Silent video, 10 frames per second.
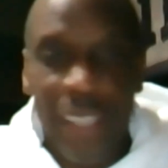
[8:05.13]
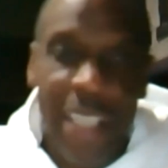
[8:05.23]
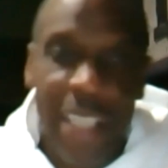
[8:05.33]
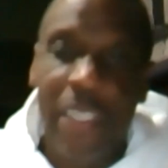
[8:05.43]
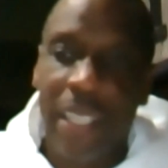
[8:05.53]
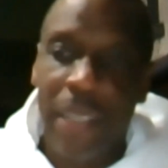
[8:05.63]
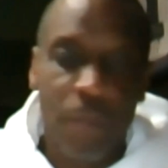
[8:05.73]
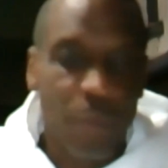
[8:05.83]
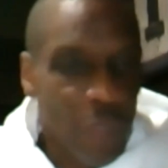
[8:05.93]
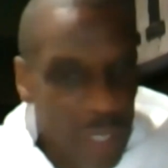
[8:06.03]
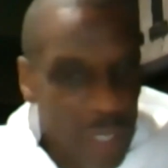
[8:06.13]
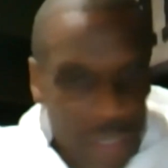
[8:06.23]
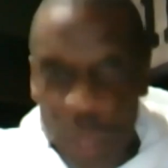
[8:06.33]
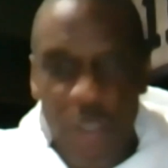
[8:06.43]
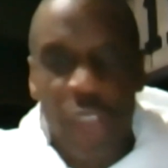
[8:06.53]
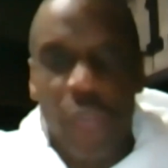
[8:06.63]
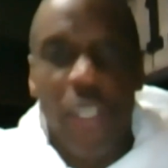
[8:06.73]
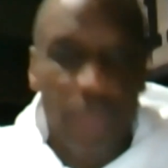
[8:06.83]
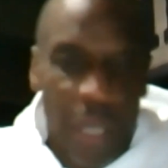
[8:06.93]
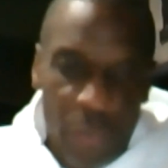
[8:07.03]
And I think the Samuel
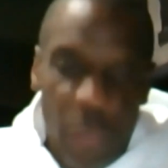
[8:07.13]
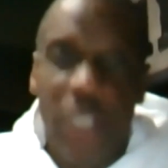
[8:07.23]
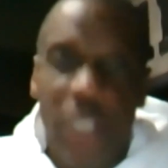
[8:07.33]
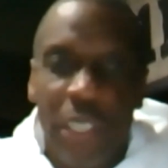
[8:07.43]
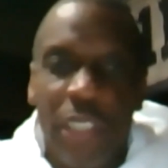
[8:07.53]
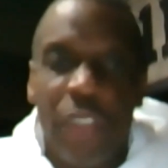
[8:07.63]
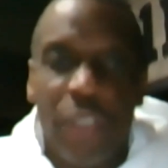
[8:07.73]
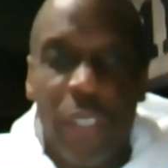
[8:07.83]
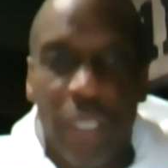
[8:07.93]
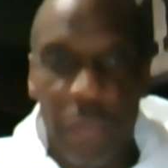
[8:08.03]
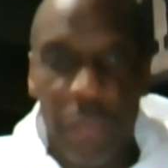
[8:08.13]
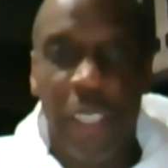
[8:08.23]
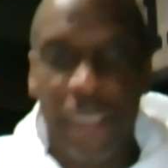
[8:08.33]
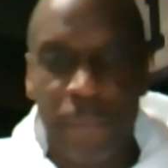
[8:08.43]
trade probably really, really started for me.